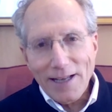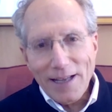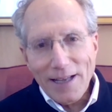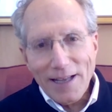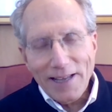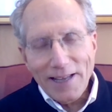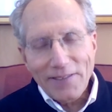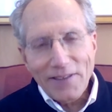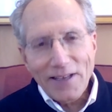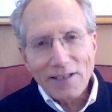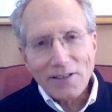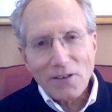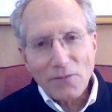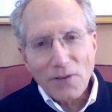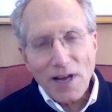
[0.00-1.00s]
and then
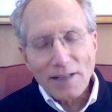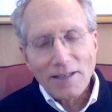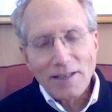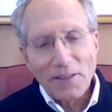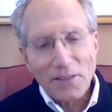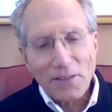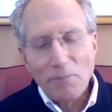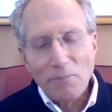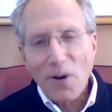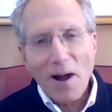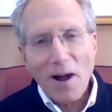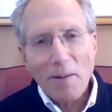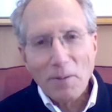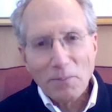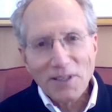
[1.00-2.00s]
you've got
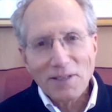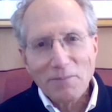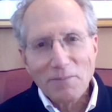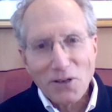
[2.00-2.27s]
probably the